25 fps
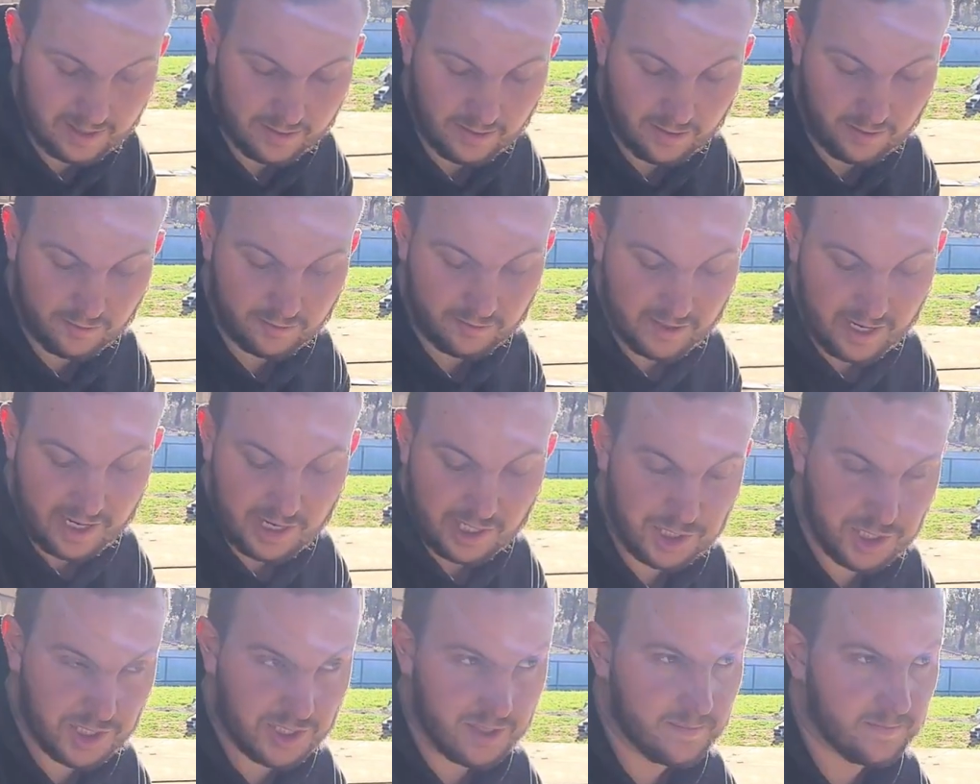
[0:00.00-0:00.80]
of
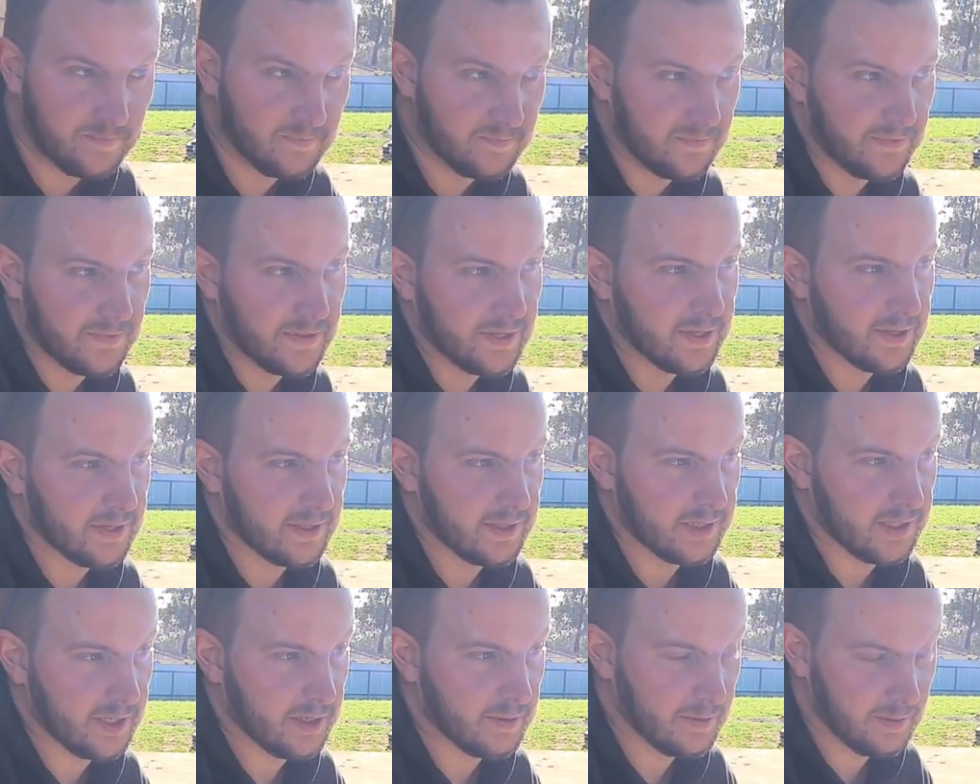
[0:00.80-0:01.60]
each.
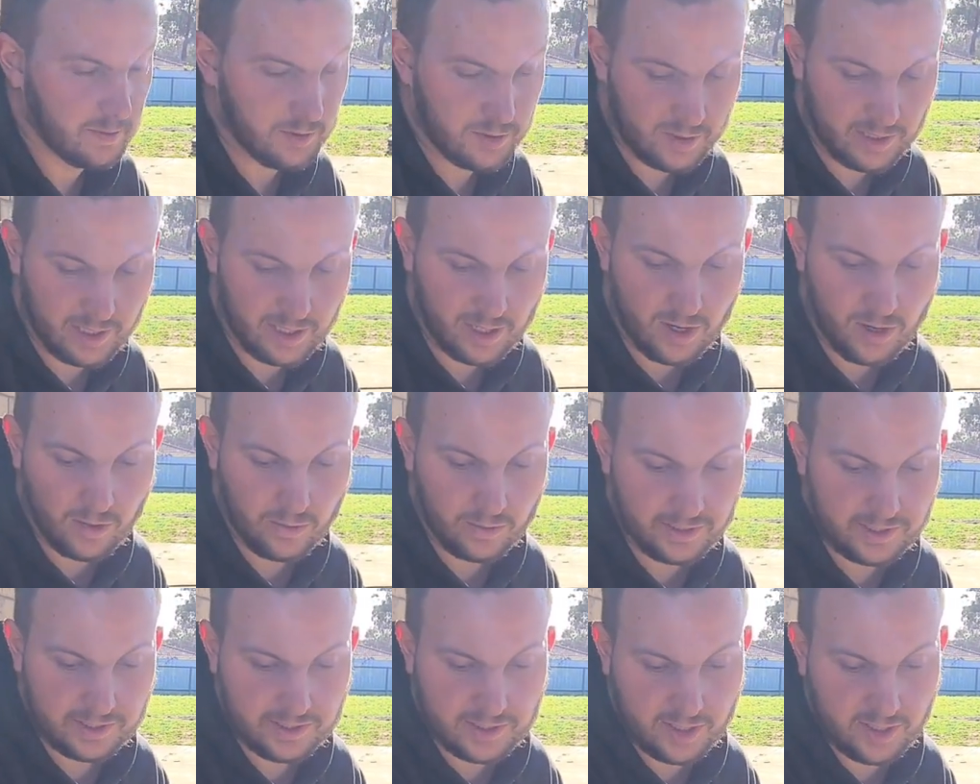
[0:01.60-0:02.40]
So we're drilling a
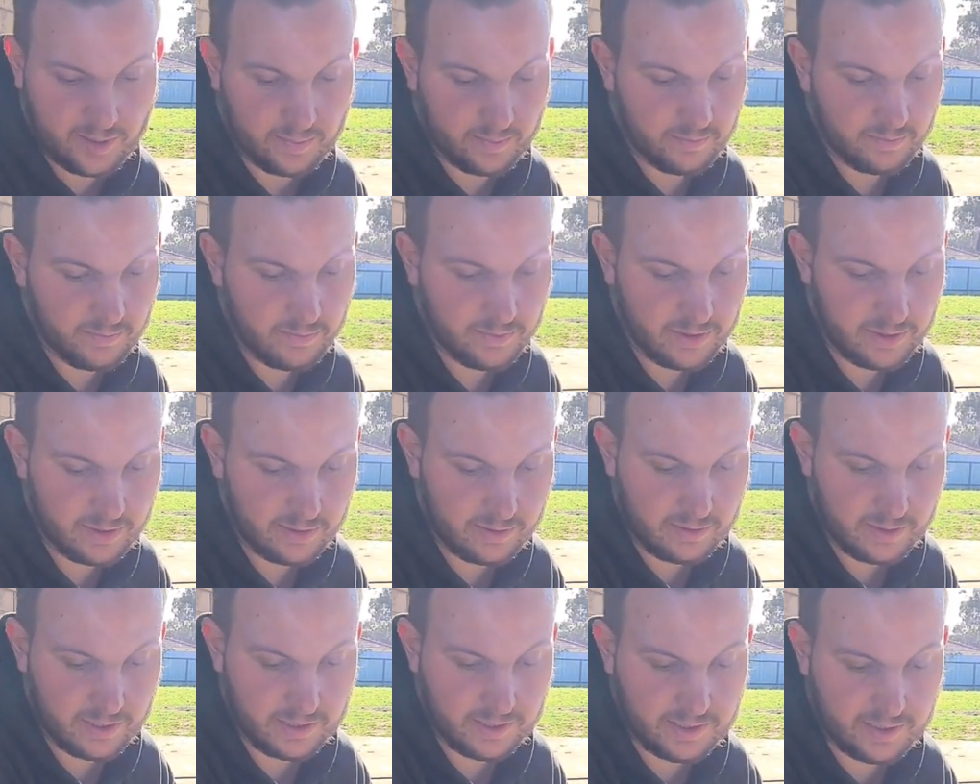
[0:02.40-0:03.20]
hole in the top
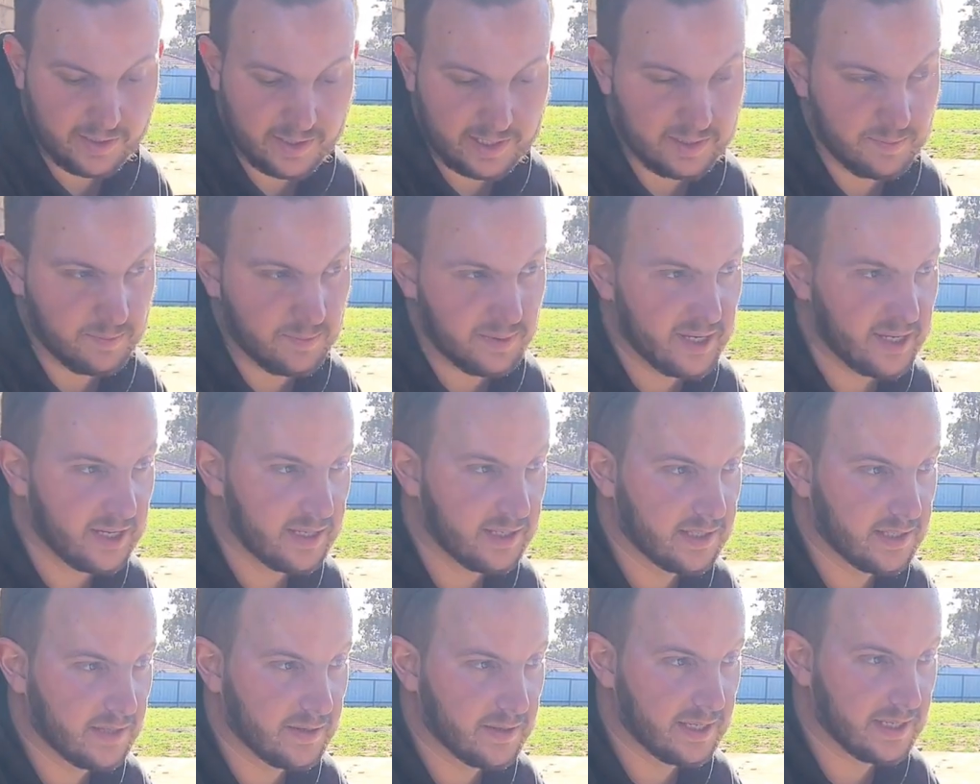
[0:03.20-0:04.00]
that's nice and
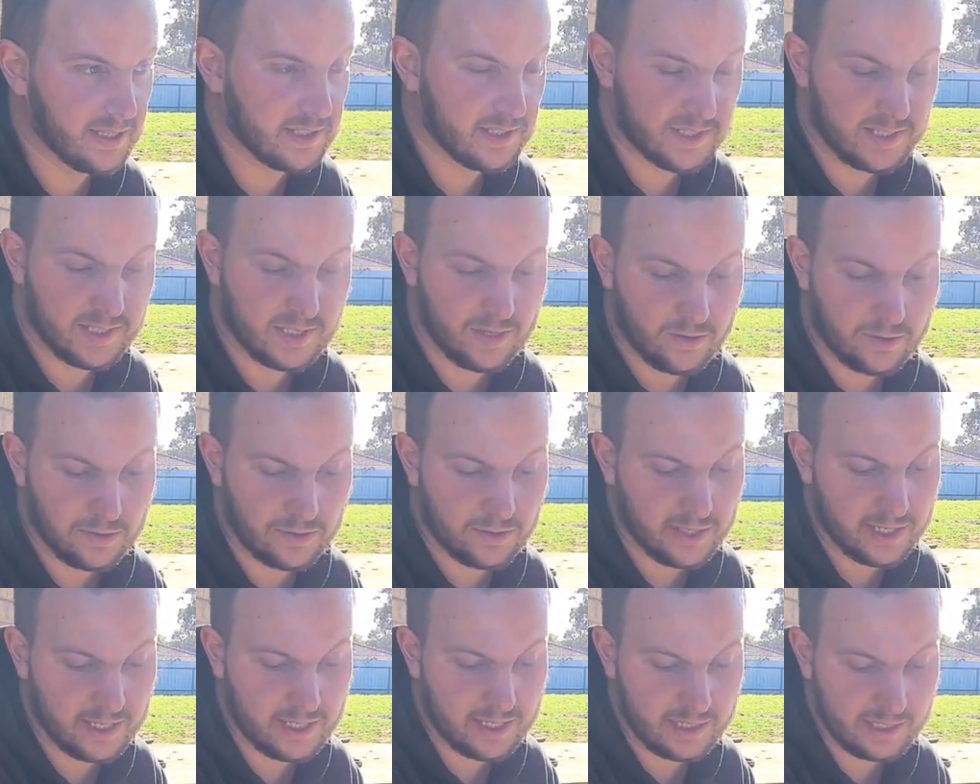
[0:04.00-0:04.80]
big so it can sit
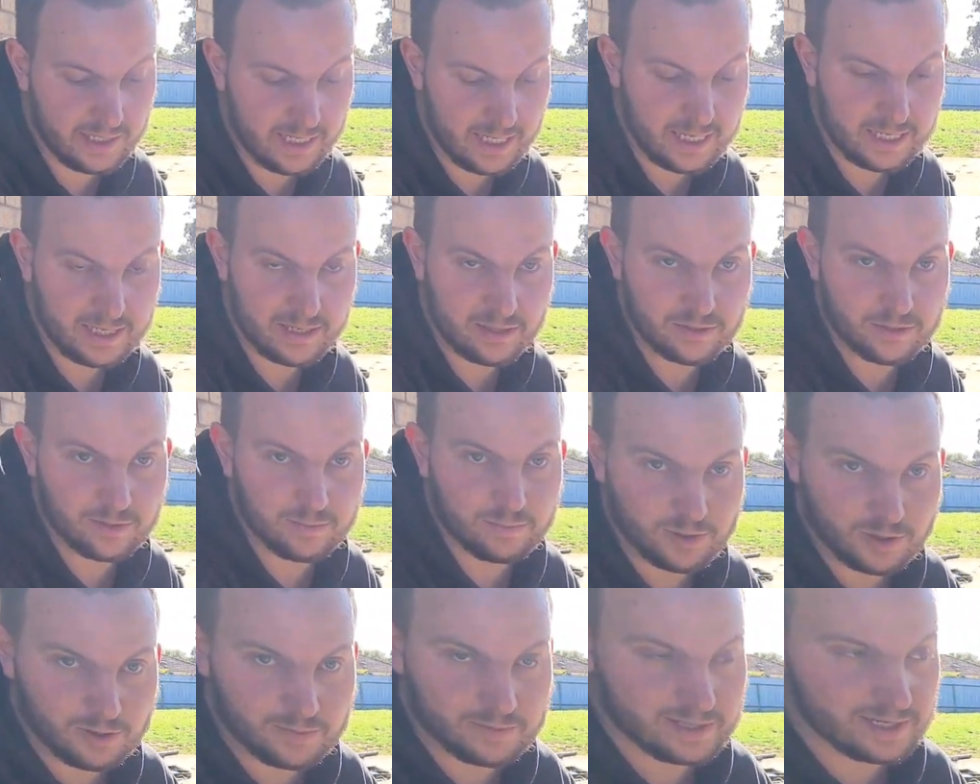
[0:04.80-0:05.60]
on the lug on
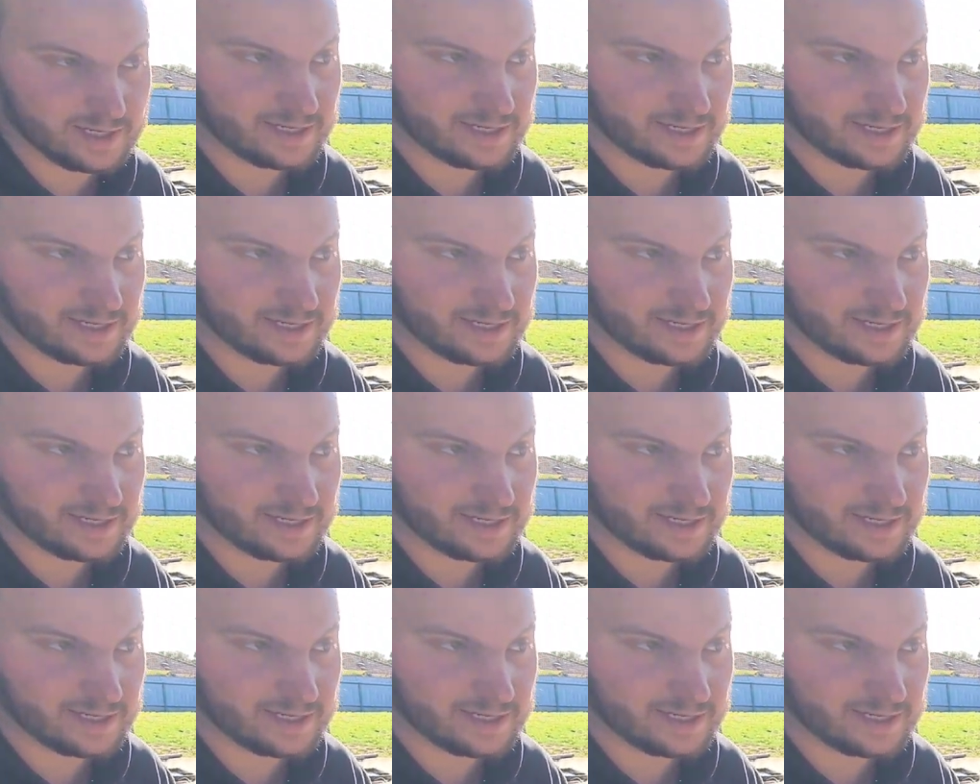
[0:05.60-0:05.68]
the bottom of the